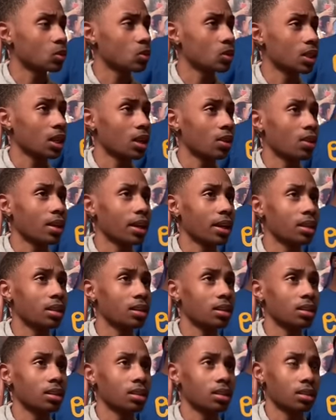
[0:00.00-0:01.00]
You sound like
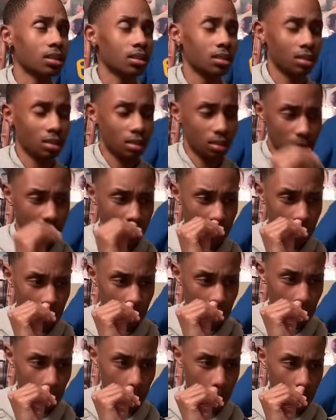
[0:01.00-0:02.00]
uh. It's
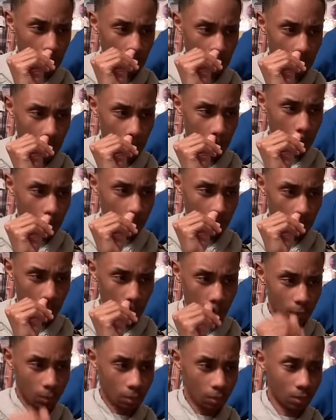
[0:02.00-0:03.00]
like the Brady Bunch.
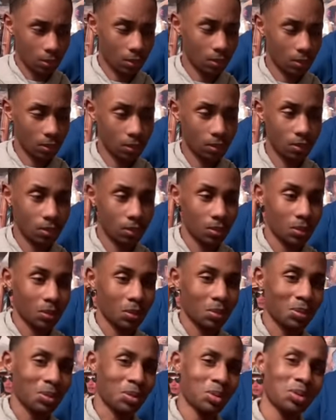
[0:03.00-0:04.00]
Here's a
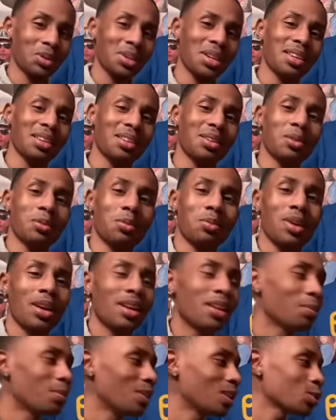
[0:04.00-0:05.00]
story. We ain't no
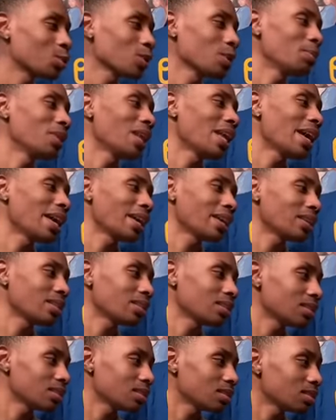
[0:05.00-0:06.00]
Brady Bunch. We black.
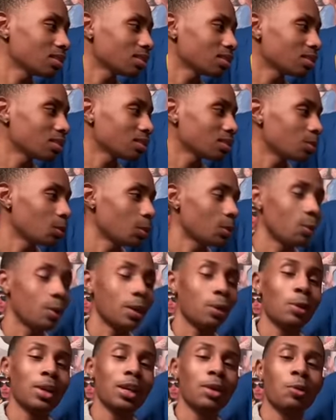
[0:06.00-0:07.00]
I,
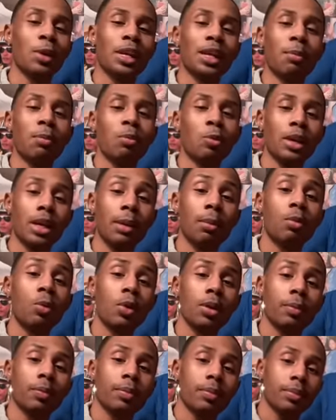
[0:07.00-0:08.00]
I, we, we, I we, no, the, everybody,
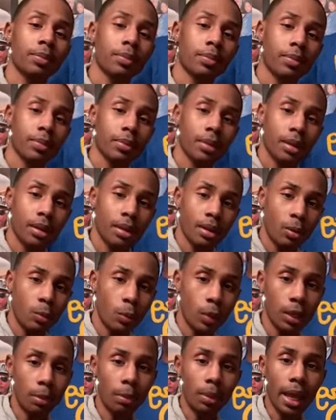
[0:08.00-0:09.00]
we, everybody,
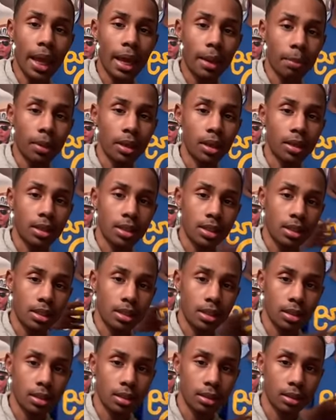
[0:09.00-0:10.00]
listen, we the black bunch.
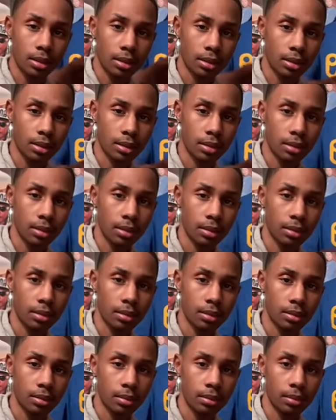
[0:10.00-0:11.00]
Everybody see
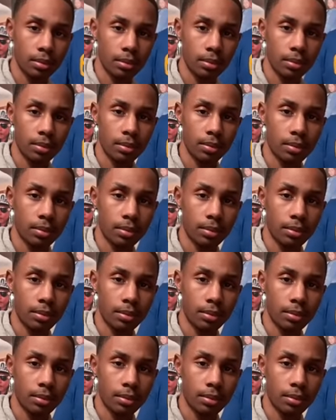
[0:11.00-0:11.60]
we black.